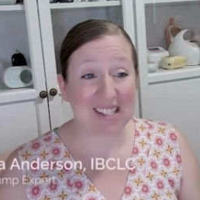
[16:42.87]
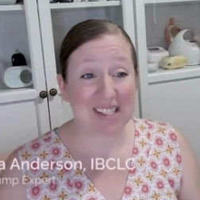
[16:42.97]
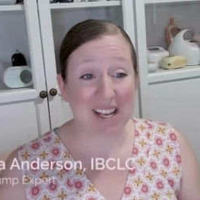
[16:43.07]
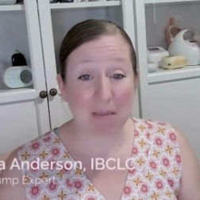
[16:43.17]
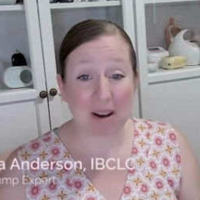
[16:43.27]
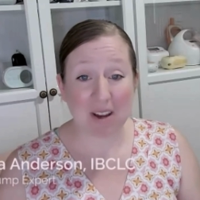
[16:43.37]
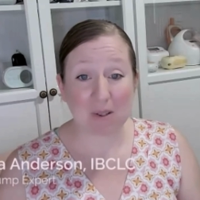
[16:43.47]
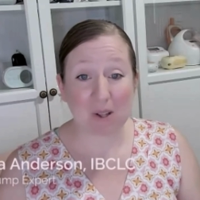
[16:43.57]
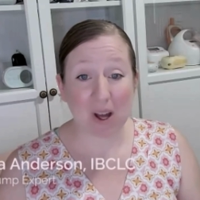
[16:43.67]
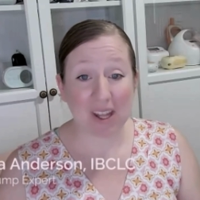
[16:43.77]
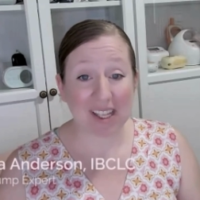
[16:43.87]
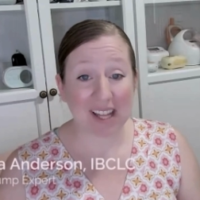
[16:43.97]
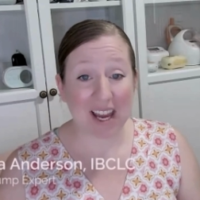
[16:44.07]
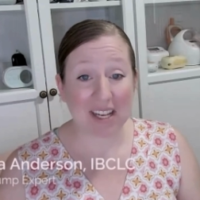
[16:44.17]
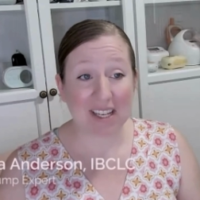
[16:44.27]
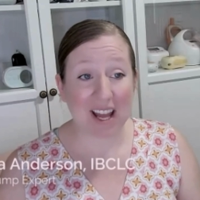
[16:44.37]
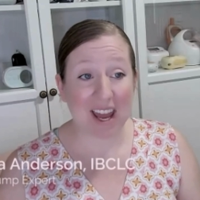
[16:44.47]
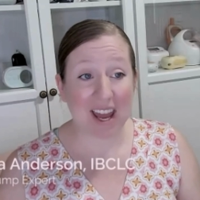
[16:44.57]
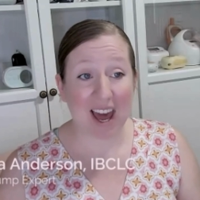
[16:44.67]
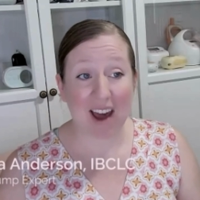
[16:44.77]
Does anybody who's on the line
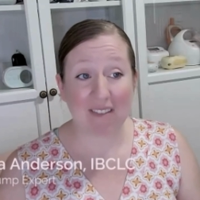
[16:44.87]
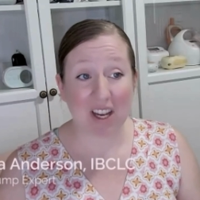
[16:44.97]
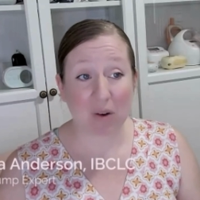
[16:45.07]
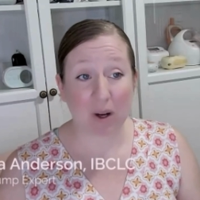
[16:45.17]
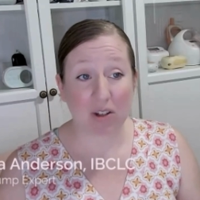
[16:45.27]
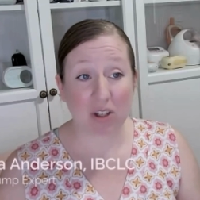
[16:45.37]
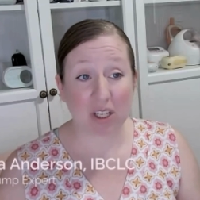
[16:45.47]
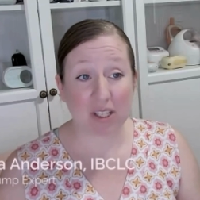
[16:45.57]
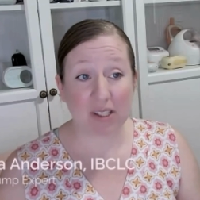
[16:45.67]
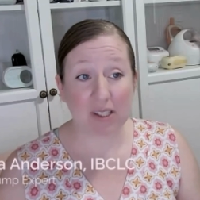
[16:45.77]
today have any questions?